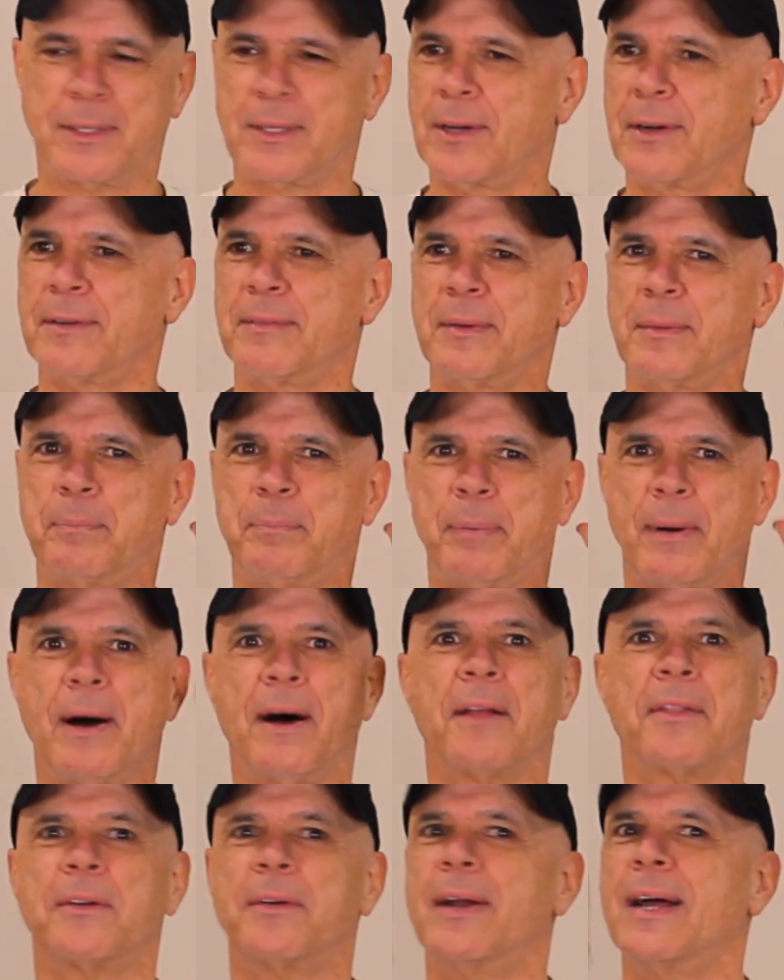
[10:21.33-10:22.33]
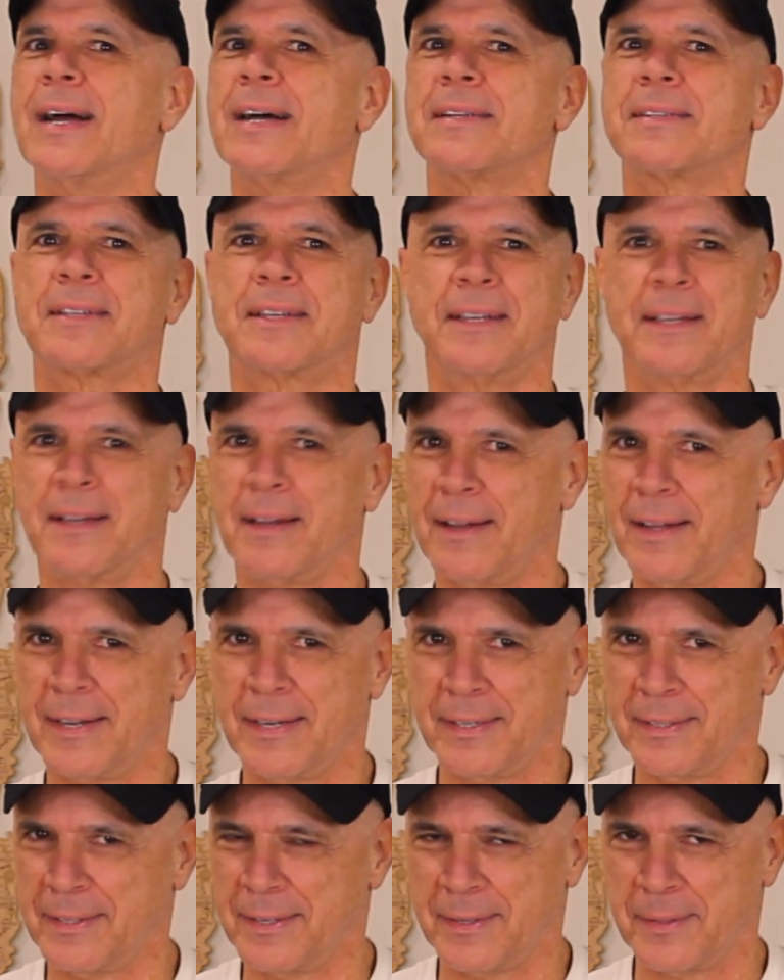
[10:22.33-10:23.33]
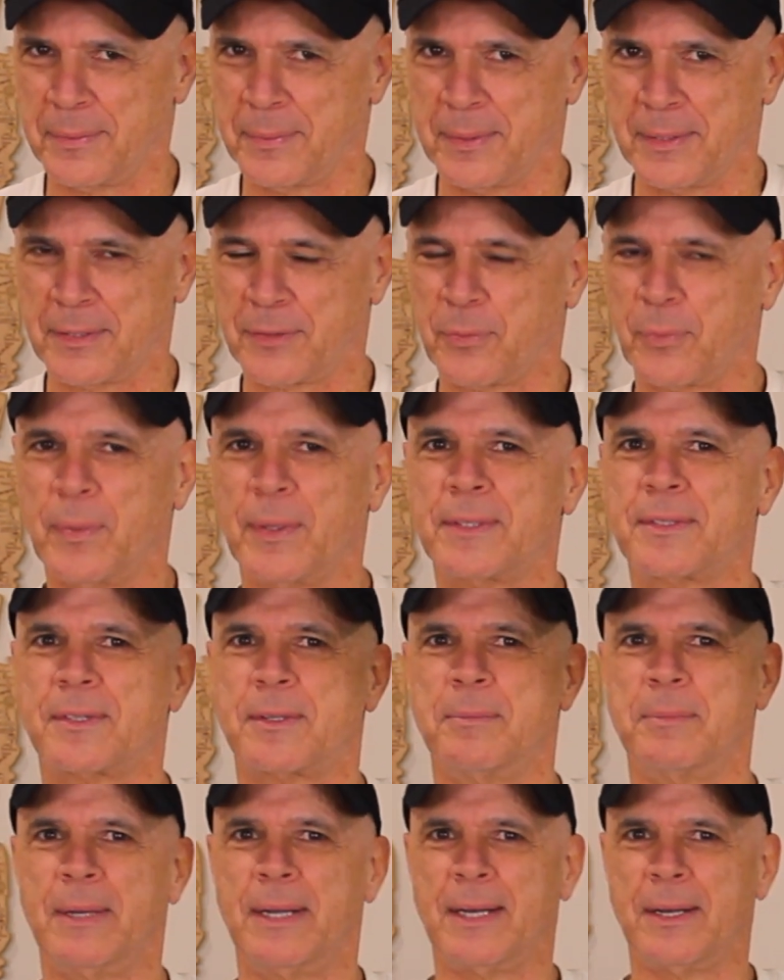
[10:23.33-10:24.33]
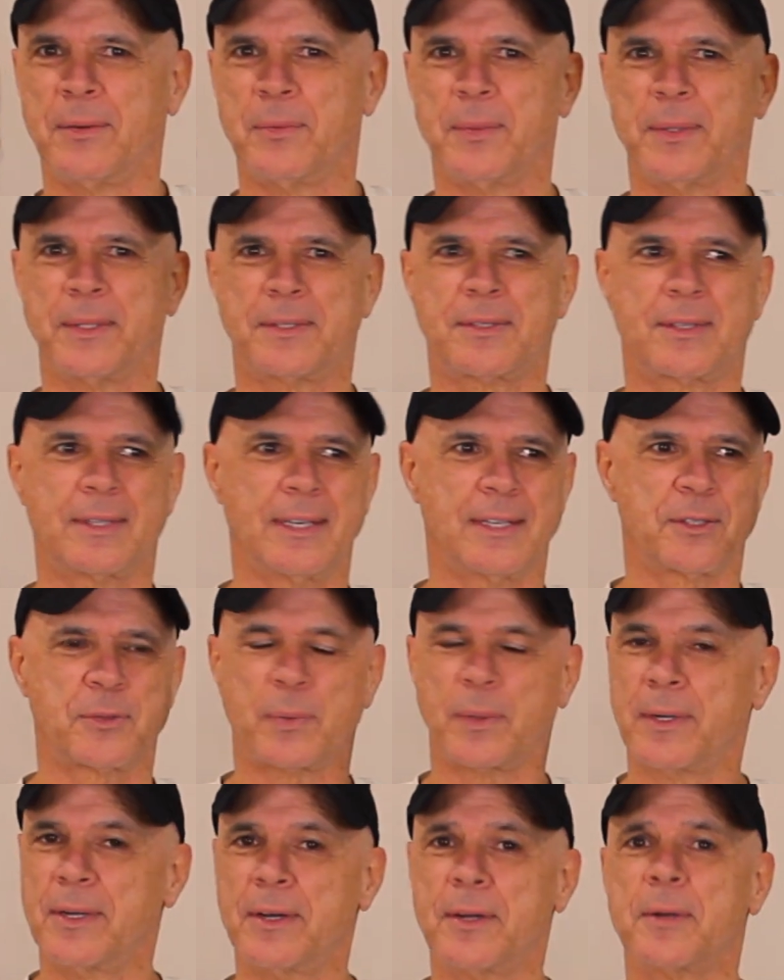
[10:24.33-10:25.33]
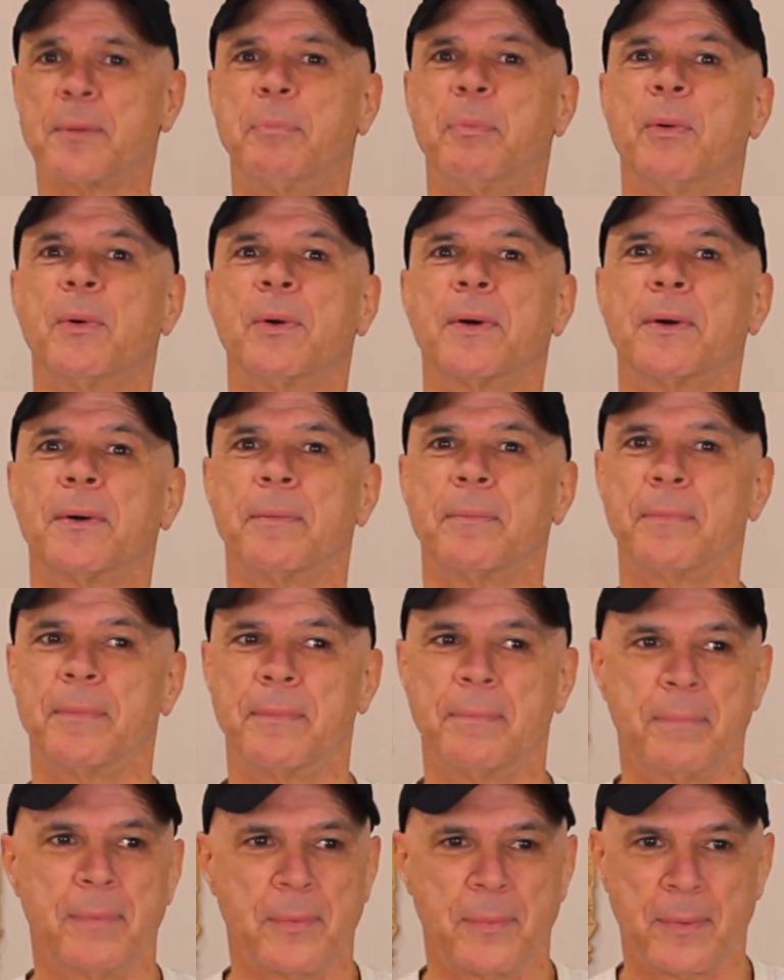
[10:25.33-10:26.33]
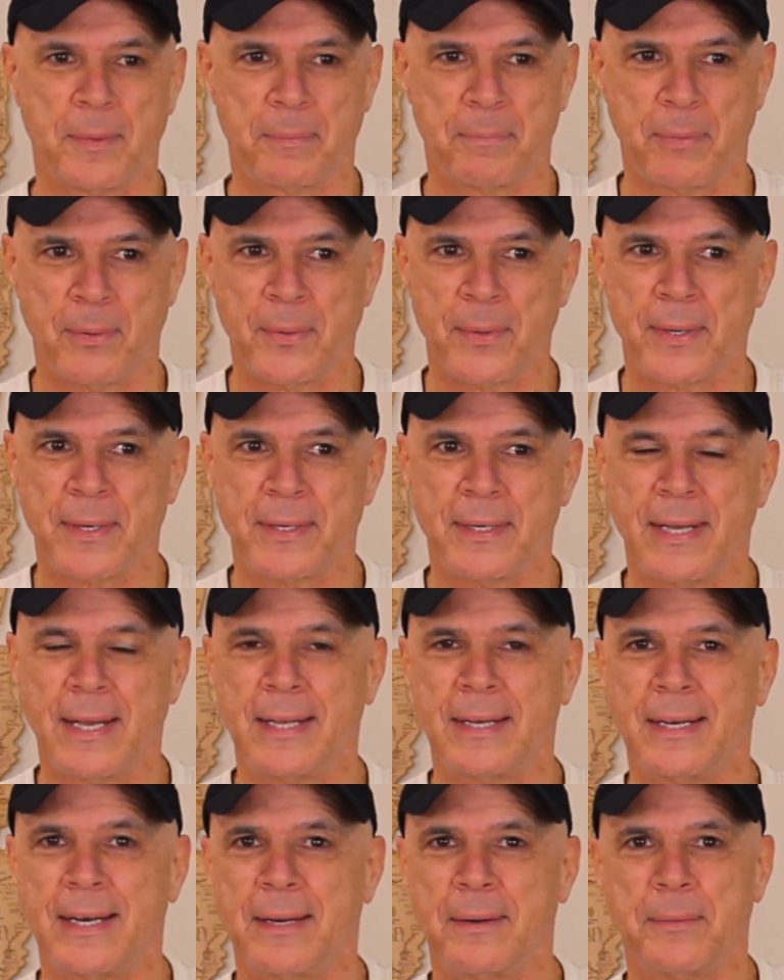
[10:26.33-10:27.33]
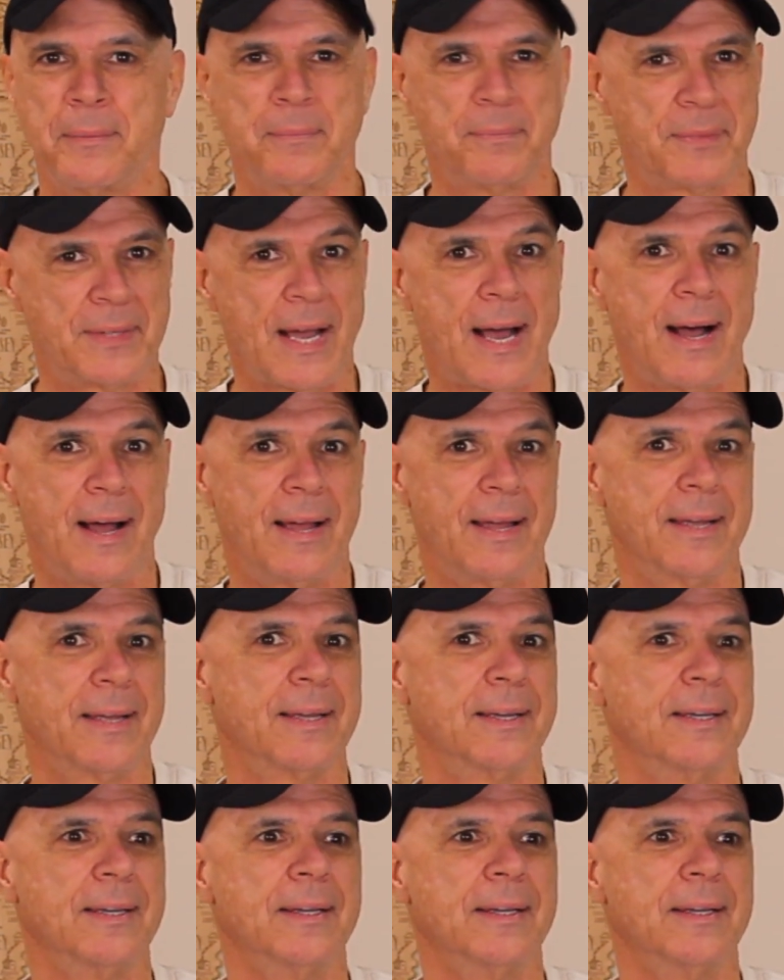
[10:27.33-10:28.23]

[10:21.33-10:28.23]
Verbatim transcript: Don't even bother asking God, in other words. What's the meaning? What's this? We're here to we're born and then die.